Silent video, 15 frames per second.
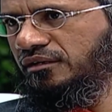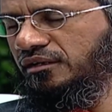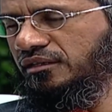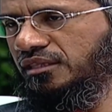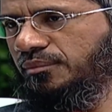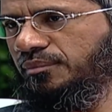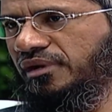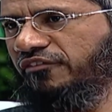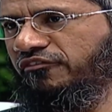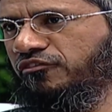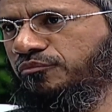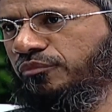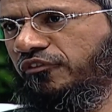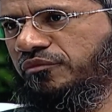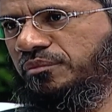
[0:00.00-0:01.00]
the
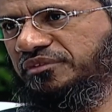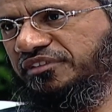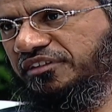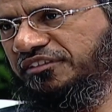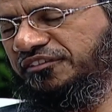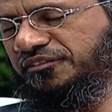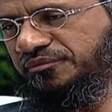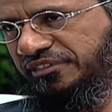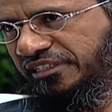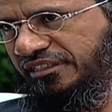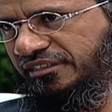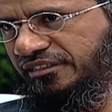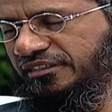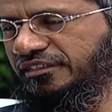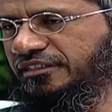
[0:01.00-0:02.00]
beloved Prophet Muhammad said,
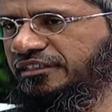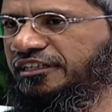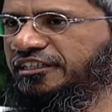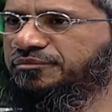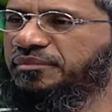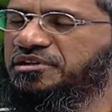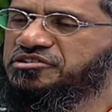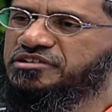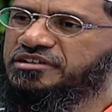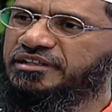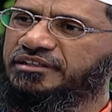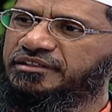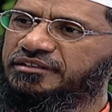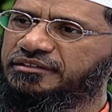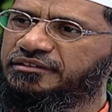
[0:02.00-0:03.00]
it's mentioned
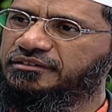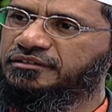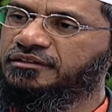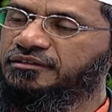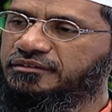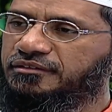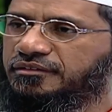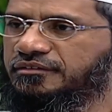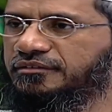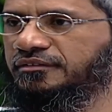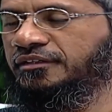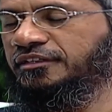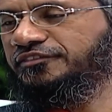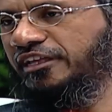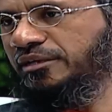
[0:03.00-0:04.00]
in
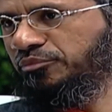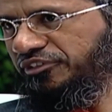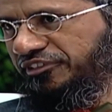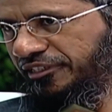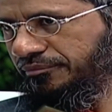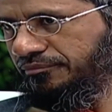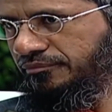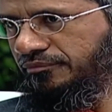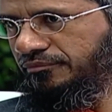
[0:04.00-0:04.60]
Sahih Muslim,